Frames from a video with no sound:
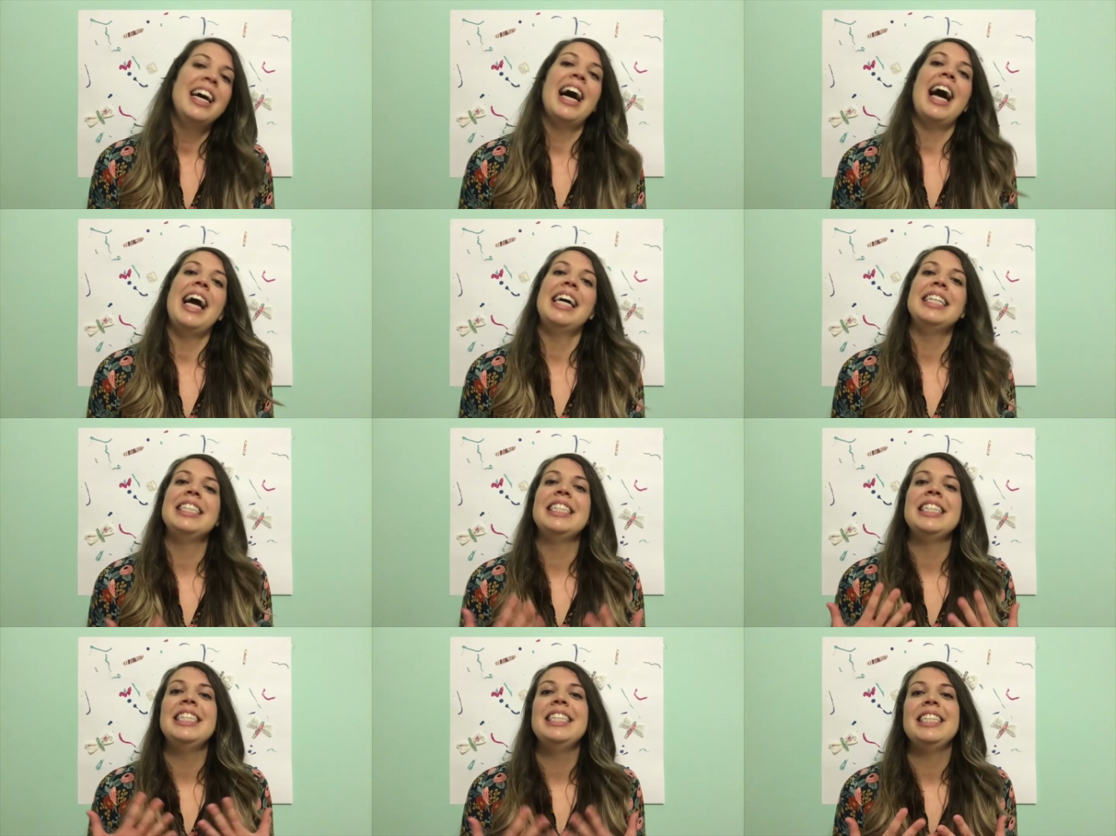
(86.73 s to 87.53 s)
I had
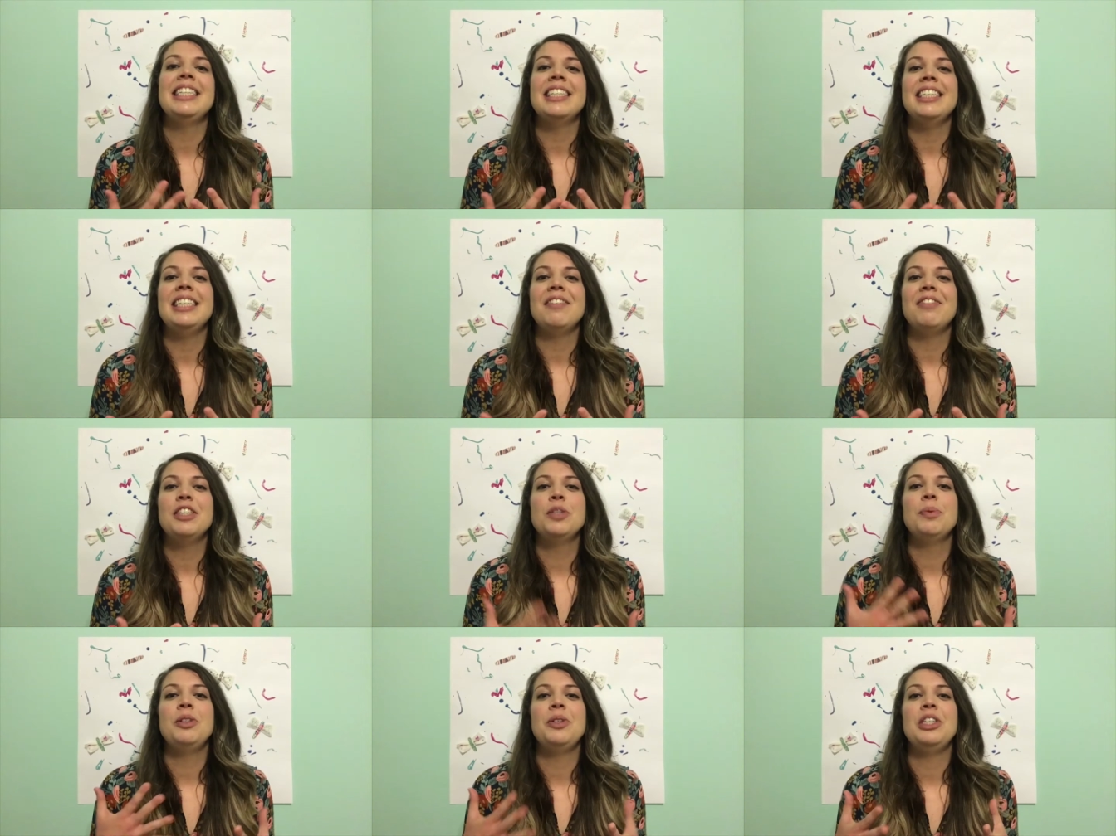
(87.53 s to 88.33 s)
seen the
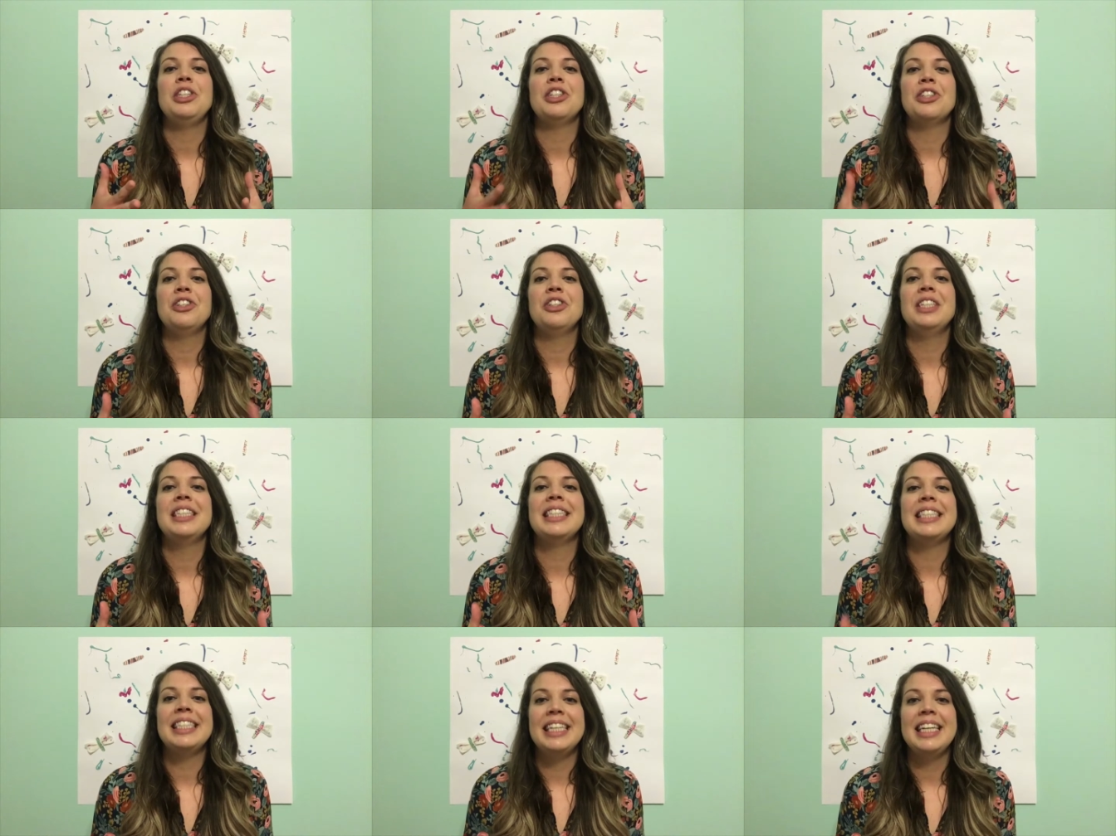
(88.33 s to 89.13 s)
difference between children
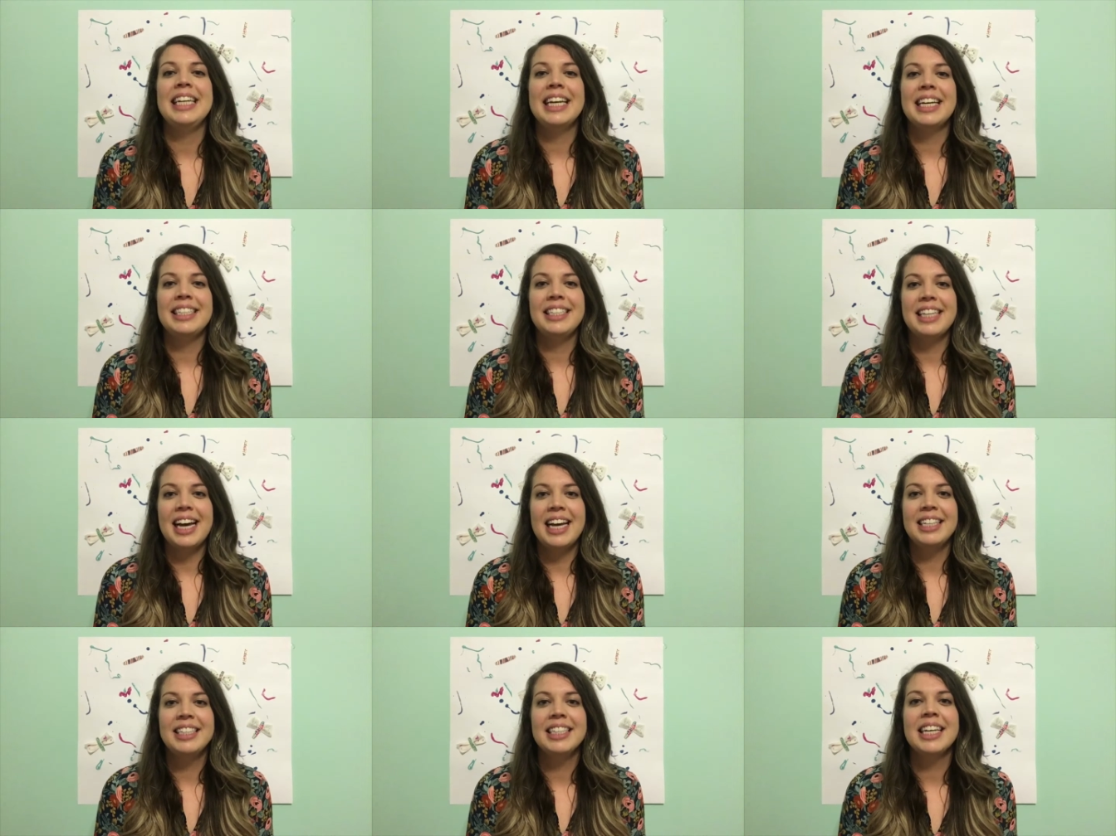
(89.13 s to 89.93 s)
sitting at
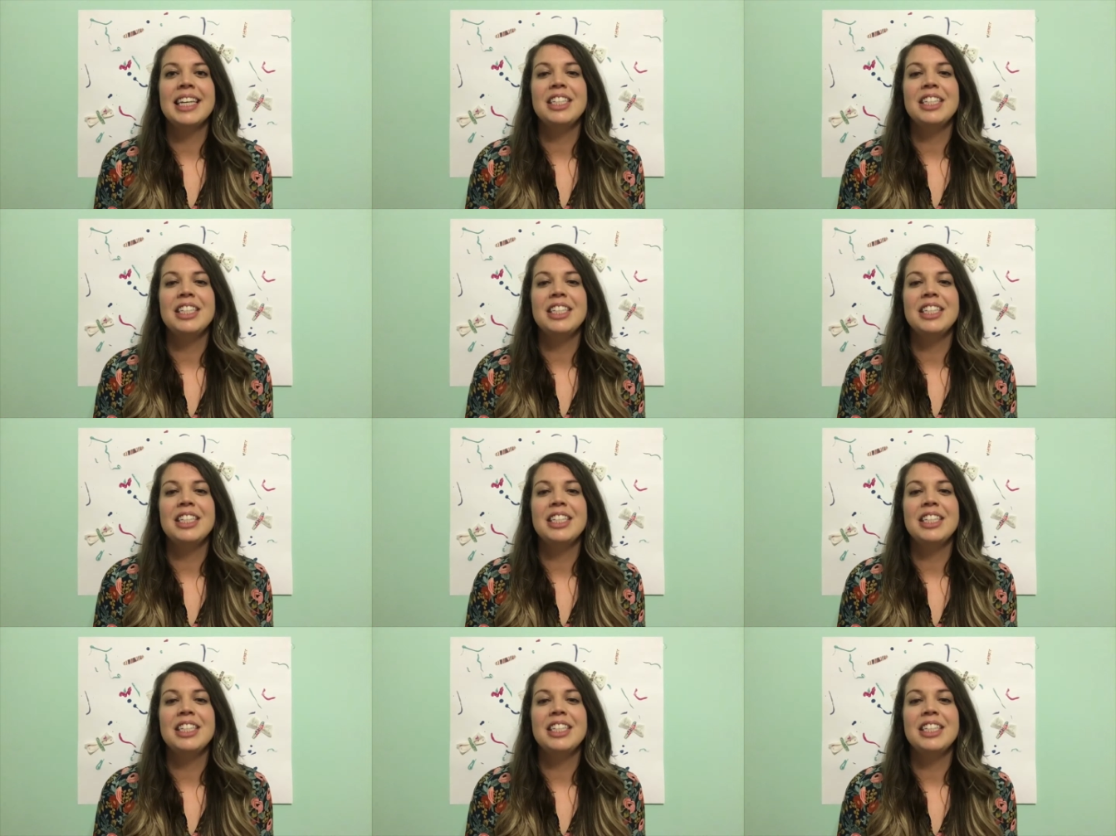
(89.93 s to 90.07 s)
desk